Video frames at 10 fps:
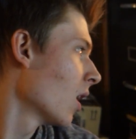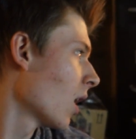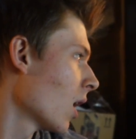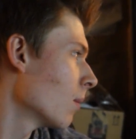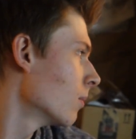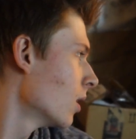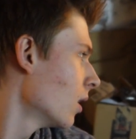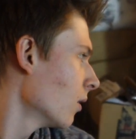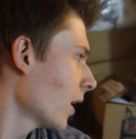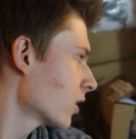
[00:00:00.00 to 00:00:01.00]
Um,
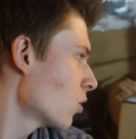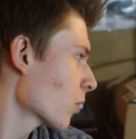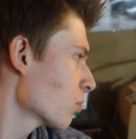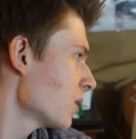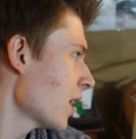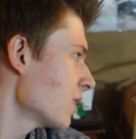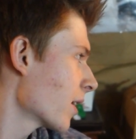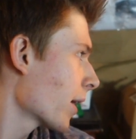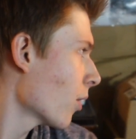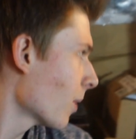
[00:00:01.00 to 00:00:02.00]
like two or three days
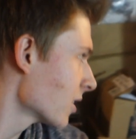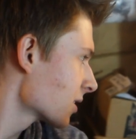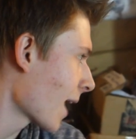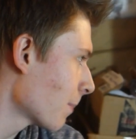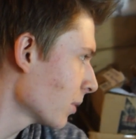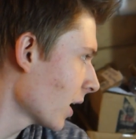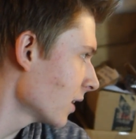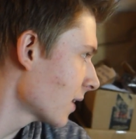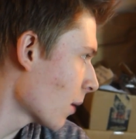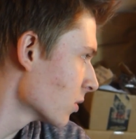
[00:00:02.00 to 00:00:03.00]
ago my
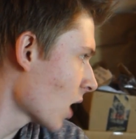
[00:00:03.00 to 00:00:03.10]
stoplight that was